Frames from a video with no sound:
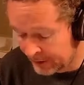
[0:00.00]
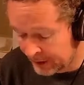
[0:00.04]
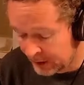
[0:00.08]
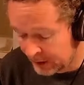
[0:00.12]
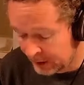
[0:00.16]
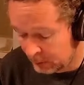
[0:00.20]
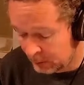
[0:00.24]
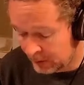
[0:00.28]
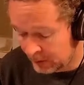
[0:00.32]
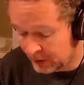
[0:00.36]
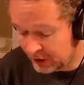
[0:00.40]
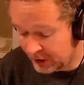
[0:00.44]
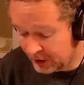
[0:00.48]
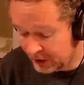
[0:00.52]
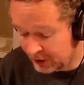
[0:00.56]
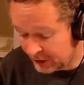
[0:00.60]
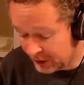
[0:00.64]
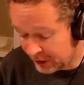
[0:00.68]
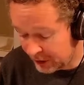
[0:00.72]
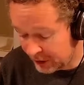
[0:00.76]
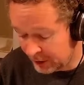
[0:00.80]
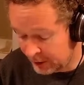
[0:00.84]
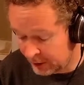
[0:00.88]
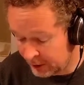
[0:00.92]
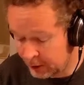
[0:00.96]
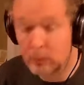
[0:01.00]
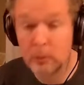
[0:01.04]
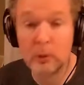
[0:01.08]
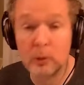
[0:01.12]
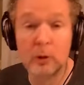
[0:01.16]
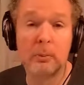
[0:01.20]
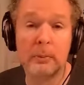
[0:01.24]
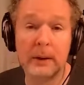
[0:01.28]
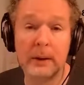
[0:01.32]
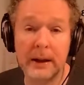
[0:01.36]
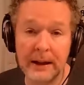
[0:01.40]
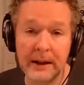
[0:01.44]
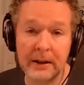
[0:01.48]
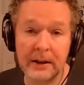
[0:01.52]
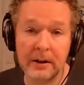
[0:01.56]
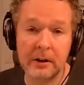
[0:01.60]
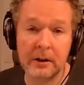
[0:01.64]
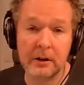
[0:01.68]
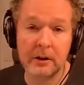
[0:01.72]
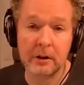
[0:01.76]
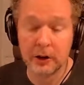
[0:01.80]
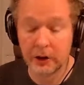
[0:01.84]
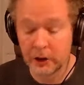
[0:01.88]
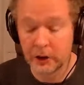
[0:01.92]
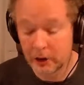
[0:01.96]
which in turn will mean
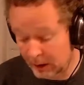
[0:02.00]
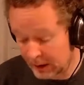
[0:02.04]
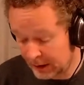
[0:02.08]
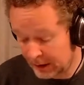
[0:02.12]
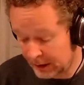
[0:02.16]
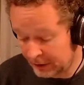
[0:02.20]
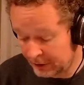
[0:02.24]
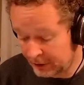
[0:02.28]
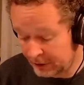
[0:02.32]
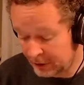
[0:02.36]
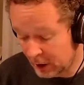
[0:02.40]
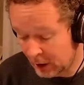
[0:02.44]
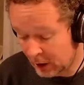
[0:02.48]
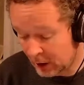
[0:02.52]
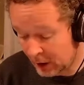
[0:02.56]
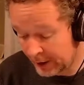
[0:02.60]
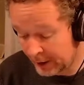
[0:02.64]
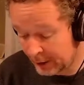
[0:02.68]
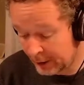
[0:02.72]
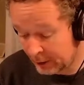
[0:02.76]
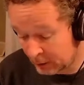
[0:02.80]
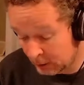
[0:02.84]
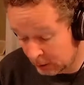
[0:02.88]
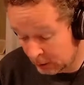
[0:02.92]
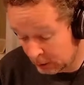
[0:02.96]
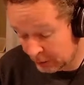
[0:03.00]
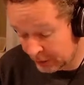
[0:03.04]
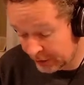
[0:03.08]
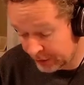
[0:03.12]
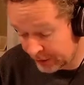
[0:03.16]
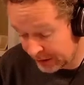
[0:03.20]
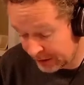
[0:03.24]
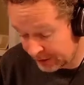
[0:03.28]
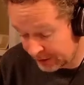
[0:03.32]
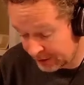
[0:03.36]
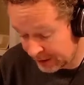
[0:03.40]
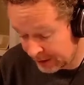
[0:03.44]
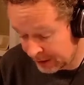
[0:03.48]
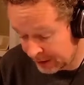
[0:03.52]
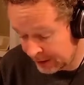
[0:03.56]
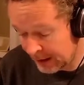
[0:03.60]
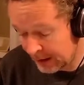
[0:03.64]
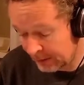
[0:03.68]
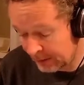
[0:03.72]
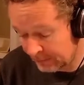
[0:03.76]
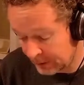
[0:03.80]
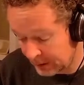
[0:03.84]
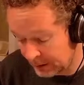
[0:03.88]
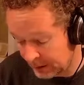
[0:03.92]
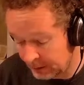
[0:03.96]
Australia's iron ore sector
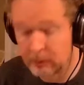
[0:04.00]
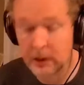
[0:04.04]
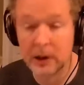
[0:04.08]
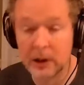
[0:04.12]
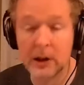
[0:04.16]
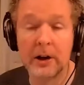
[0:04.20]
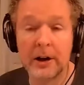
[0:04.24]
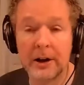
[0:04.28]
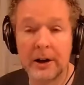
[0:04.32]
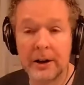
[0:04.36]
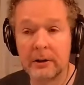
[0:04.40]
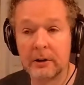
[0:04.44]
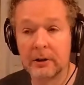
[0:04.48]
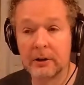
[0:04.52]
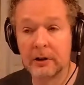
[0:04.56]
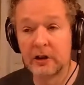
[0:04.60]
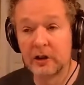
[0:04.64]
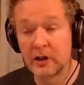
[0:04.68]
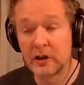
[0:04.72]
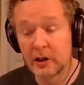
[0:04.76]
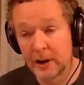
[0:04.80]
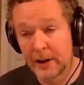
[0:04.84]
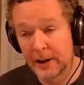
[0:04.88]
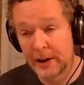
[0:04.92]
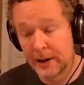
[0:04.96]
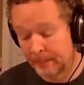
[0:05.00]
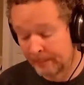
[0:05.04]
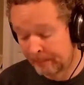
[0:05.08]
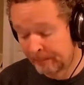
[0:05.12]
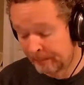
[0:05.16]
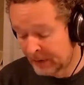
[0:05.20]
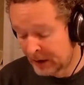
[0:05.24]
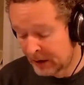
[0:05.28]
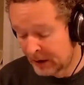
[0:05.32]
heavily reliant on China.